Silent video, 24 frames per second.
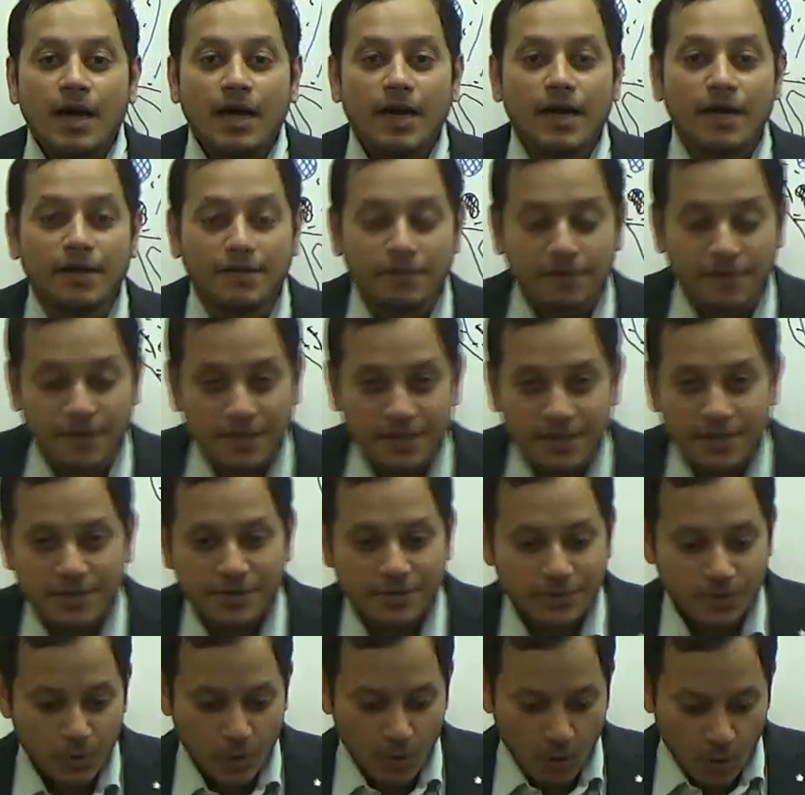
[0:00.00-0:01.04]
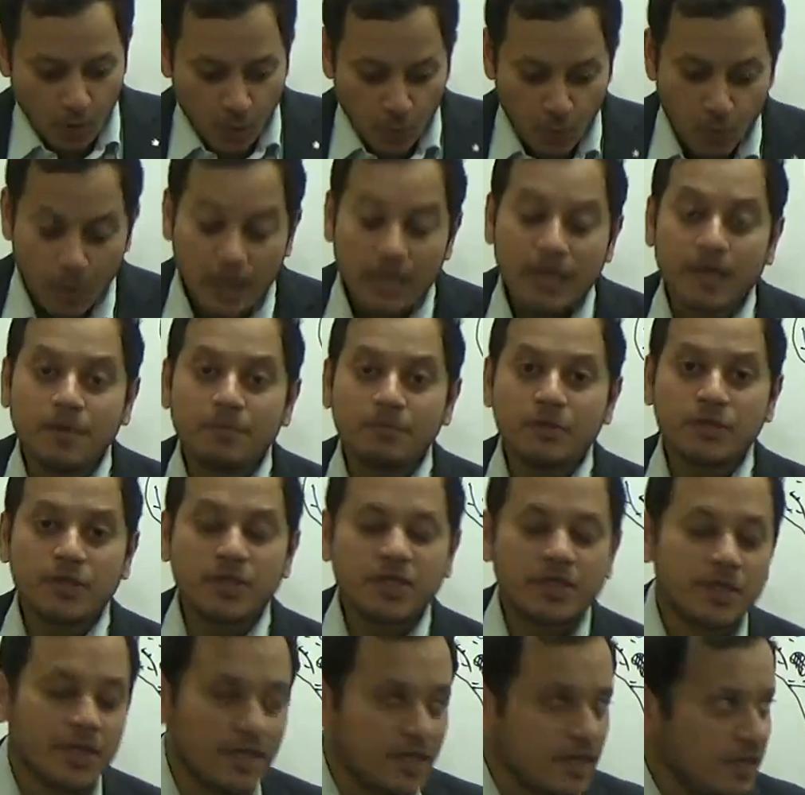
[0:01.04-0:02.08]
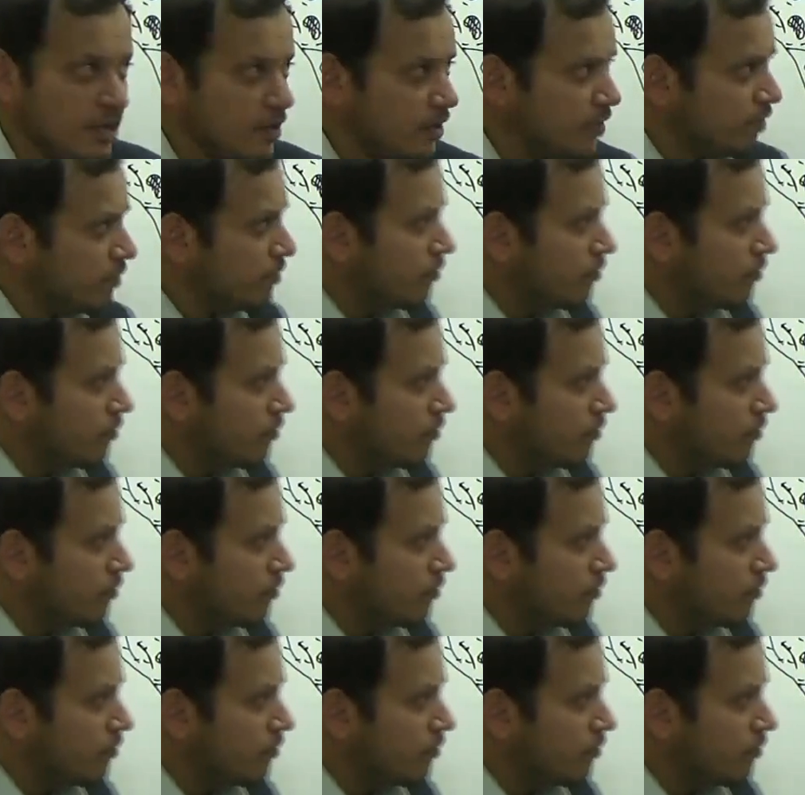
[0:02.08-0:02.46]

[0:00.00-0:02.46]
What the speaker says: Hi friends, welcome to the study of